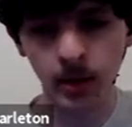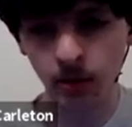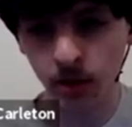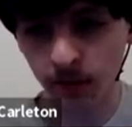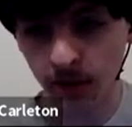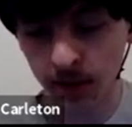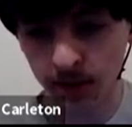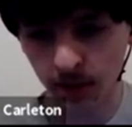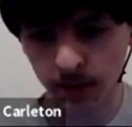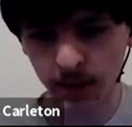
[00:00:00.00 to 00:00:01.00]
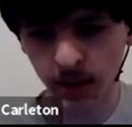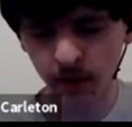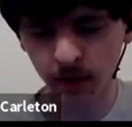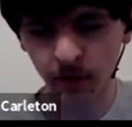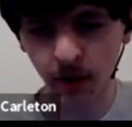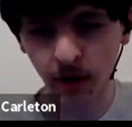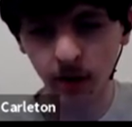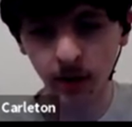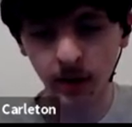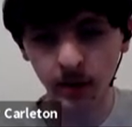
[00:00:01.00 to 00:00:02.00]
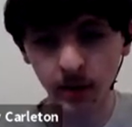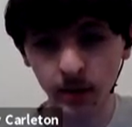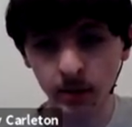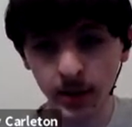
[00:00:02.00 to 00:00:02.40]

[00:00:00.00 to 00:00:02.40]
the UGV starts out falling,